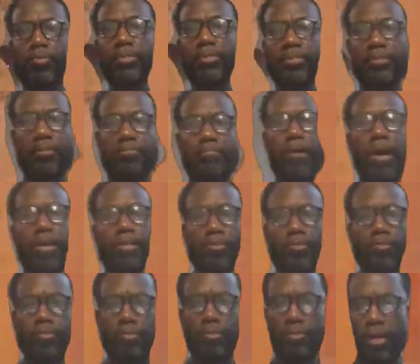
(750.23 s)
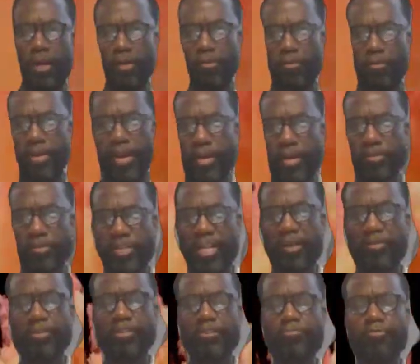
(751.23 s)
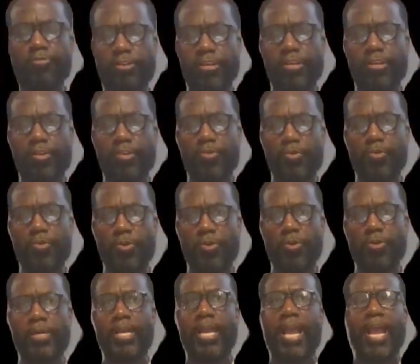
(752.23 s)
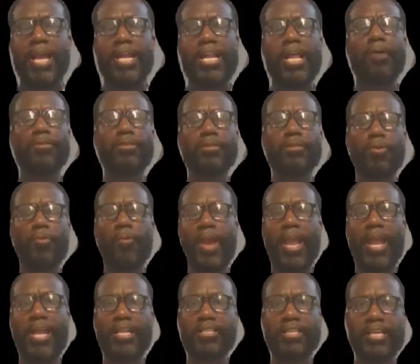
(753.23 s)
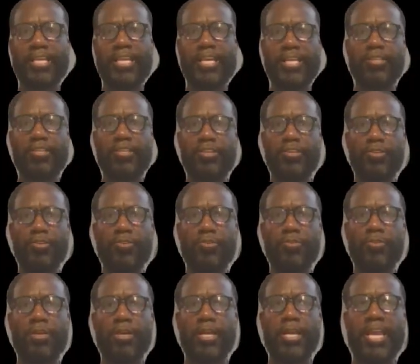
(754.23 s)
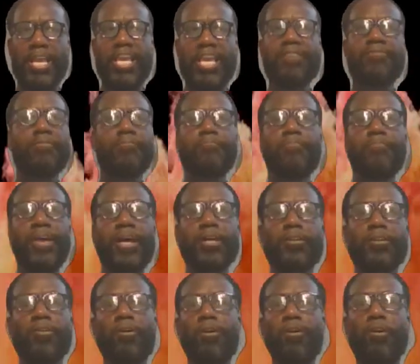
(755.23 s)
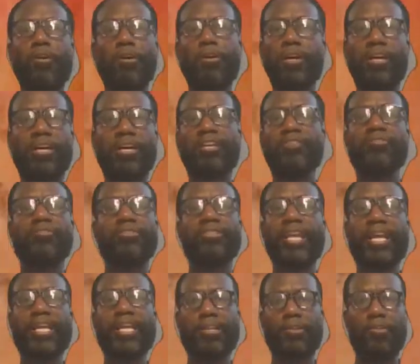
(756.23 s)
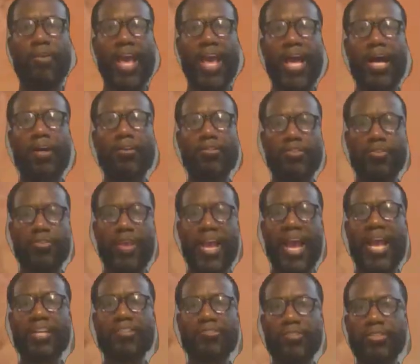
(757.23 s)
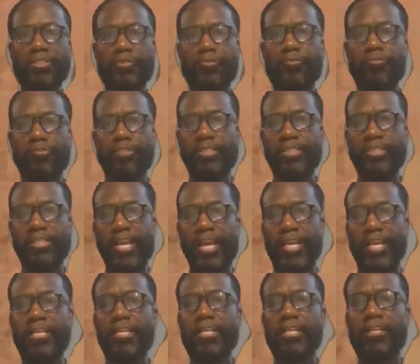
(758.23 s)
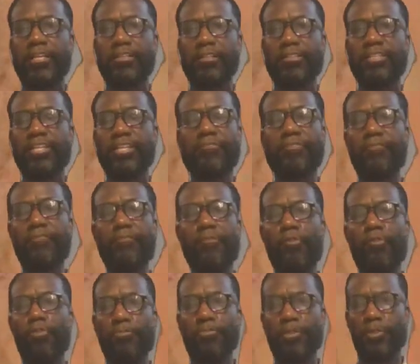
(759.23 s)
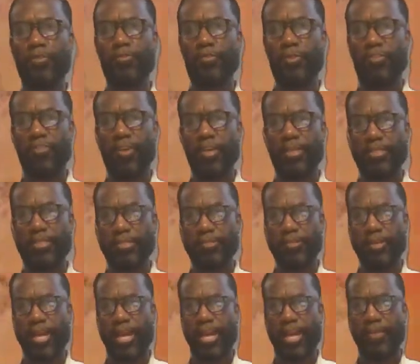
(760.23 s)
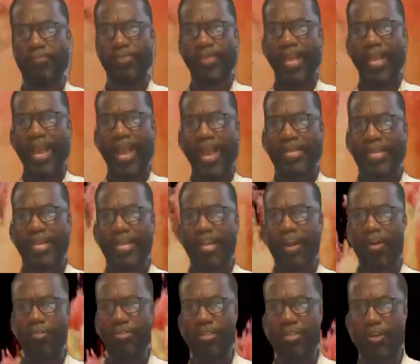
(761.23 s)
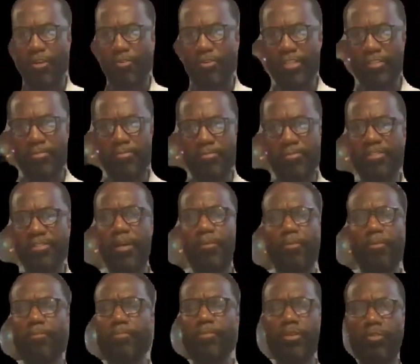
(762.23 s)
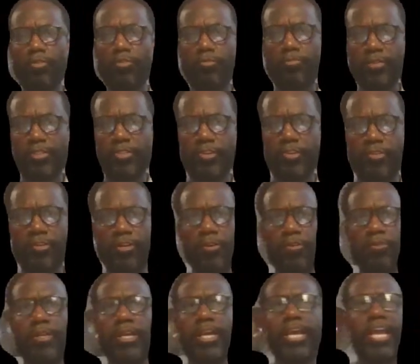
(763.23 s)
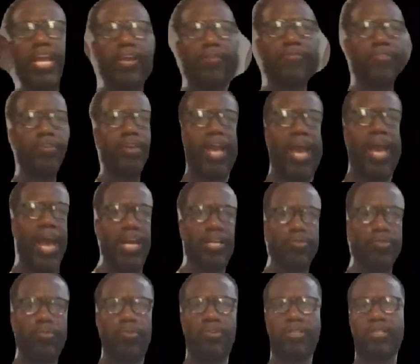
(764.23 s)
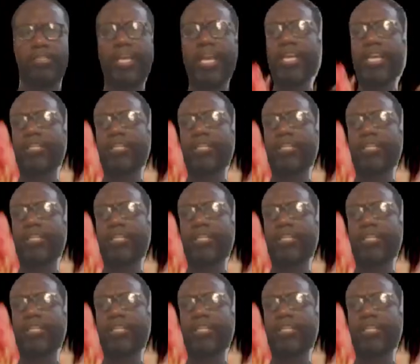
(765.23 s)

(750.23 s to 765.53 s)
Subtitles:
what the models was all about. So that was pretty cool. And that was a way to get you even better understanding on how to actually differentiate the different forms of regression. Okay. And then also there's some supplemental material. If you guys want to take